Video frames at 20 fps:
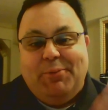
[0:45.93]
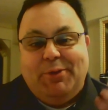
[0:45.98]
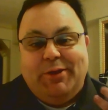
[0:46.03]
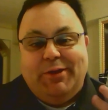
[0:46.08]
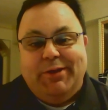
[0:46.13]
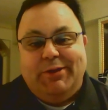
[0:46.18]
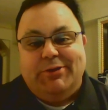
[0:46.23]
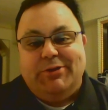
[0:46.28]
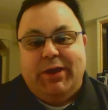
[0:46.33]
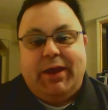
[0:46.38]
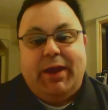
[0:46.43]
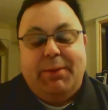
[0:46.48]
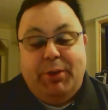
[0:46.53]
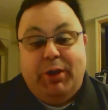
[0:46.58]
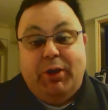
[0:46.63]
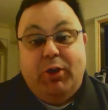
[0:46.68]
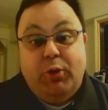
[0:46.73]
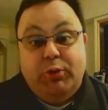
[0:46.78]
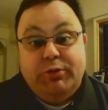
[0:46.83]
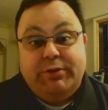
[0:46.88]
It looks like I'm
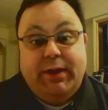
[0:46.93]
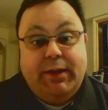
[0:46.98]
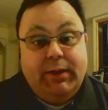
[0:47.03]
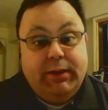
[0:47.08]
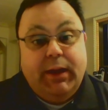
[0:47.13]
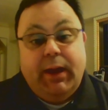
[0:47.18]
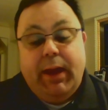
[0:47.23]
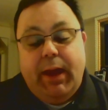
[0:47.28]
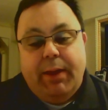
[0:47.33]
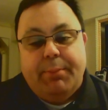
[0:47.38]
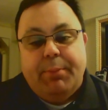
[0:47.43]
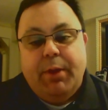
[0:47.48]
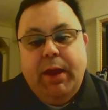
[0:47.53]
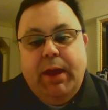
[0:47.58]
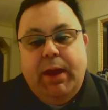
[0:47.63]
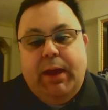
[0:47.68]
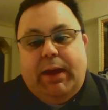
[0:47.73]
in a hotel, and I am.